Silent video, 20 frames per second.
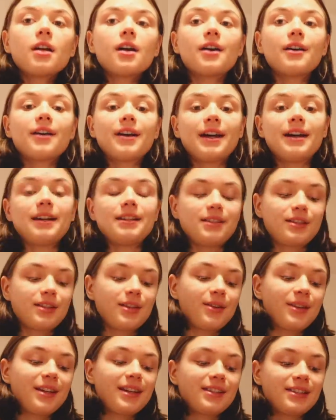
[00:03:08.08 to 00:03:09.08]
Okay,
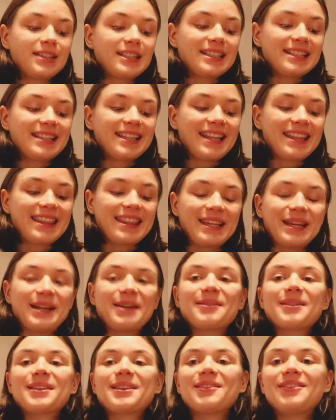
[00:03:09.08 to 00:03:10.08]
so here's the
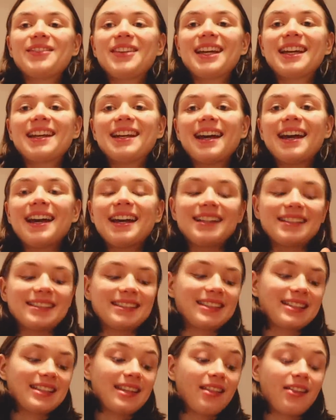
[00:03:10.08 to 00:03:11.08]
thing with the vegan
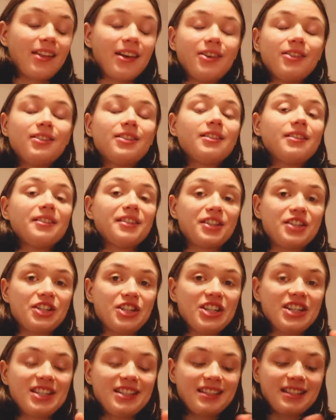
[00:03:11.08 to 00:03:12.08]
eggs. They are
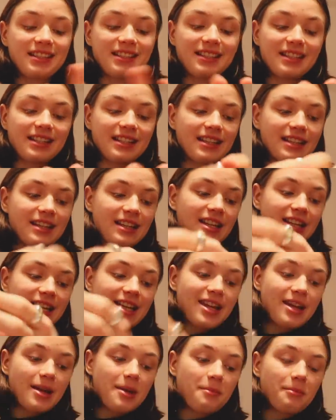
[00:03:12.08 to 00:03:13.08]
delicious,
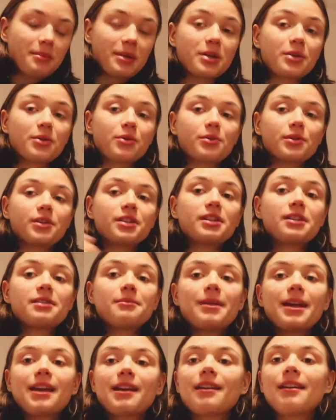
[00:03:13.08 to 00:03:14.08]
but in order to
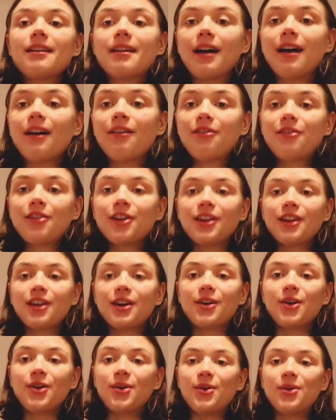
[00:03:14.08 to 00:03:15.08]
make enough for
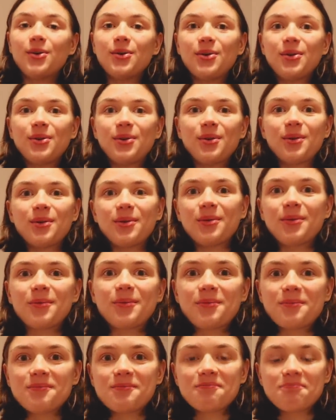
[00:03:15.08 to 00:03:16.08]
like a whole
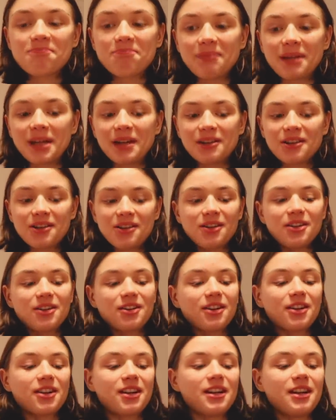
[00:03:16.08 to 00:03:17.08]
meal,
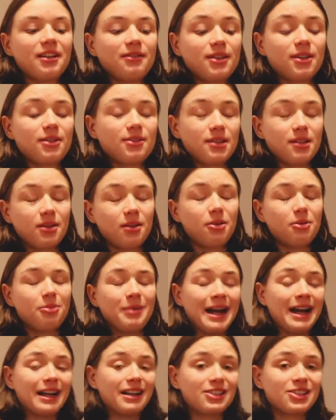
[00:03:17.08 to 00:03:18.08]
you're gonna have to use the whole
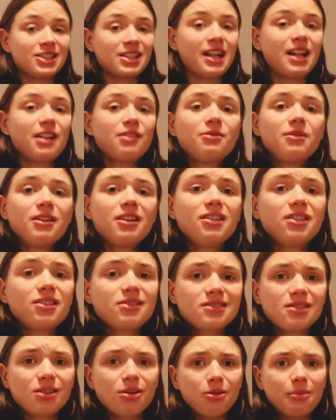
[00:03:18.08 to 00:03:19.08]
package. And I don't wanna
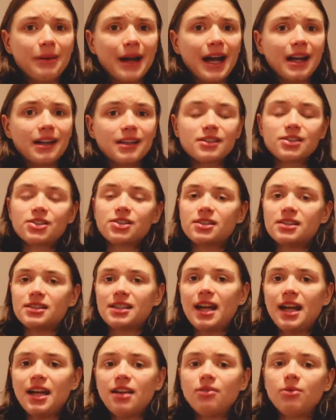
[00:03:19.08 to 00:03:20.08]
use the whole package because
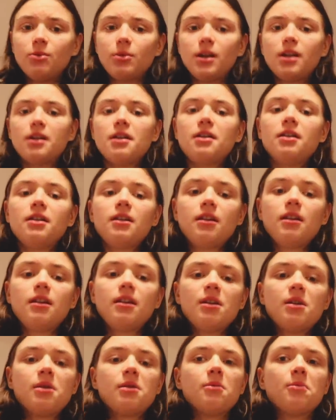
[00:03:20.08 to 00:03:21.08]
I don't wanna
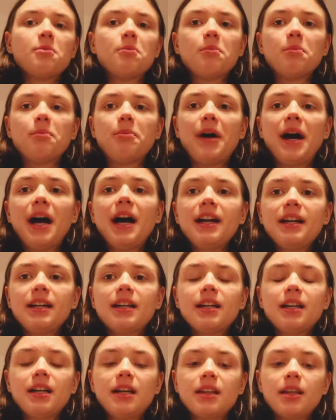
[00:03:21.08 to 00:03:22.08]
buy
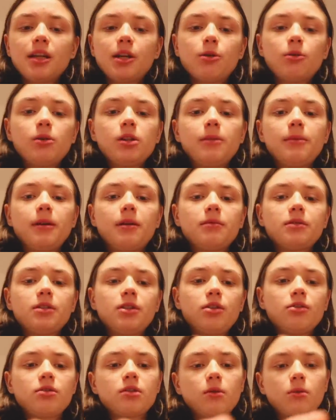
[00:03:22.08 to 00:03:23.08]
it and then only be able
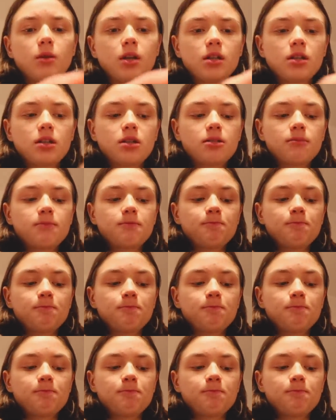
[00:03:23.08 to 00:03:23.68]
to use it once.